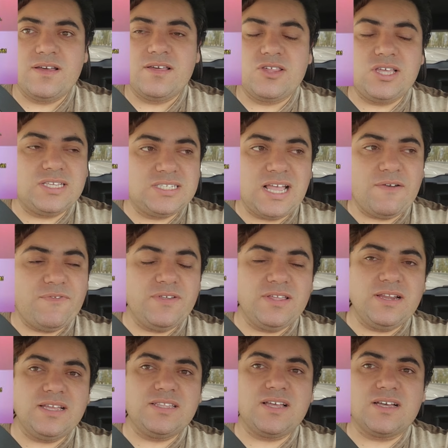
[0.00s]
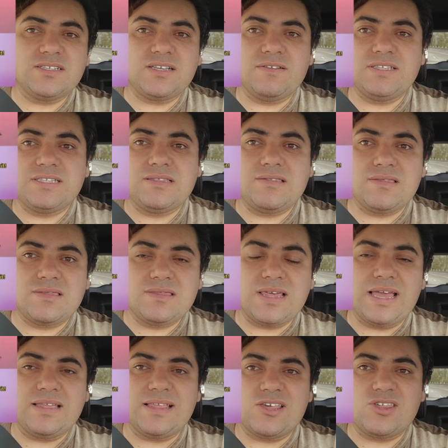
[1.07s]
She's definitely doesn't
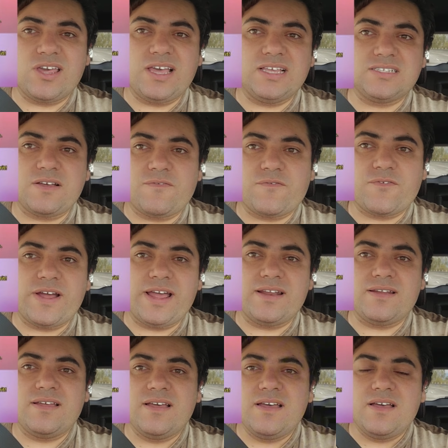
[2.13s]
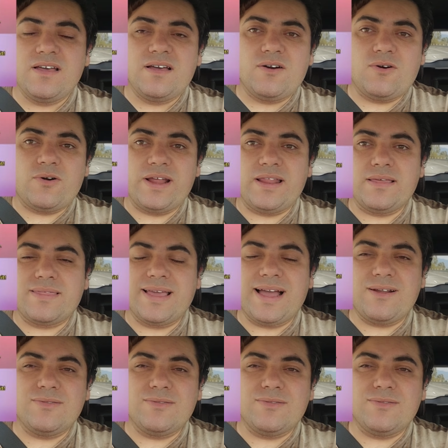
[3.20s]
think that she is a friend or anything.